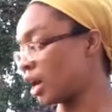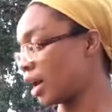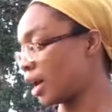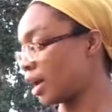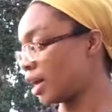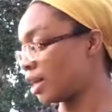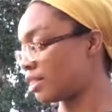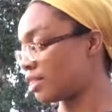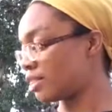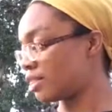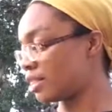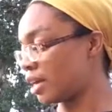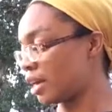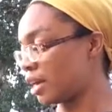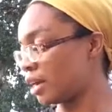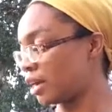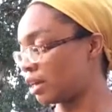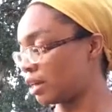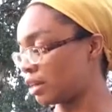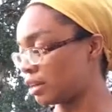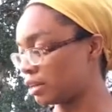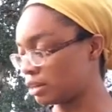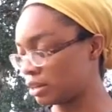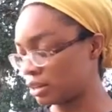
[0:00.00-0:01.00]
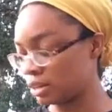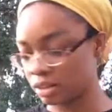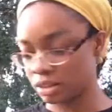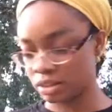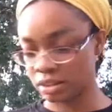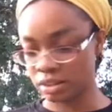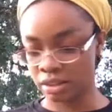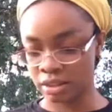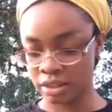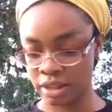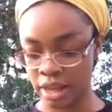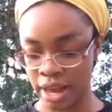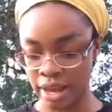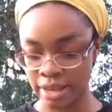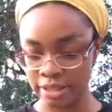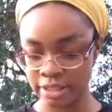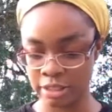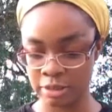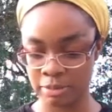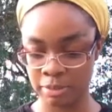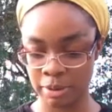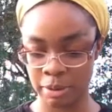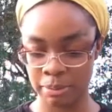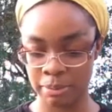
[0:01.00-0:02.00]
And then the
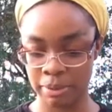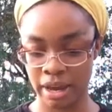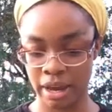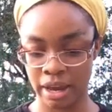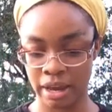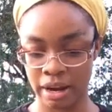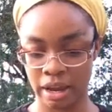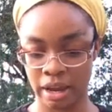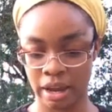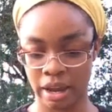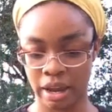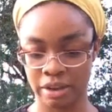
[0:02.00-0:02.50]
last baby hat I